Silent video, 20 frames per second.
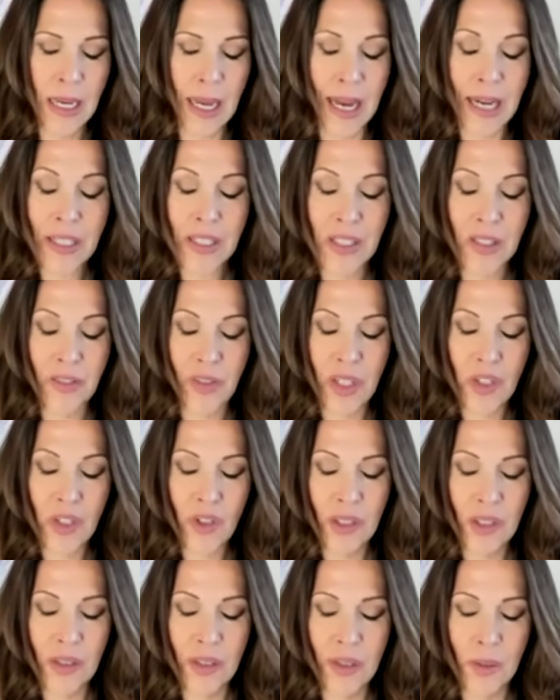
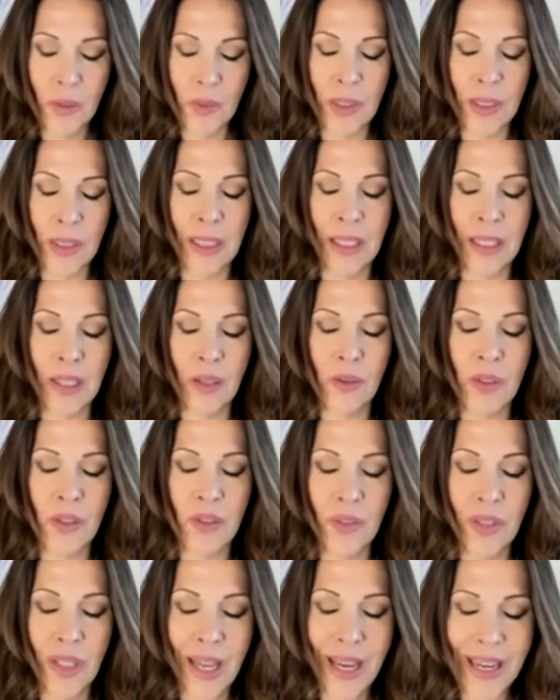activations with the language of
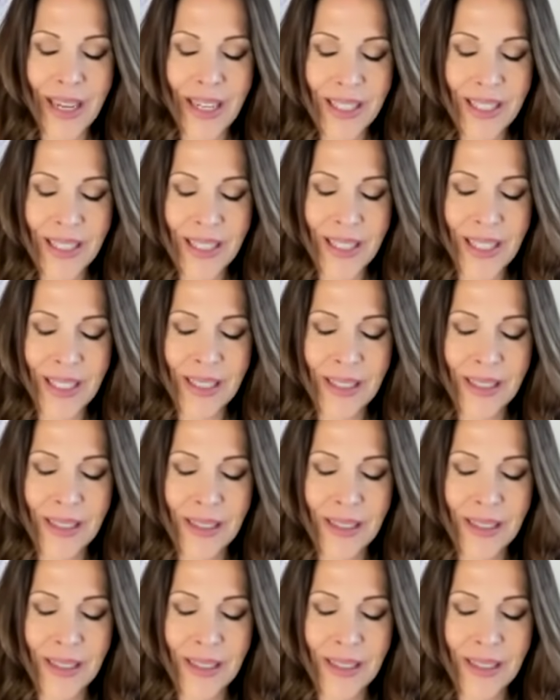light.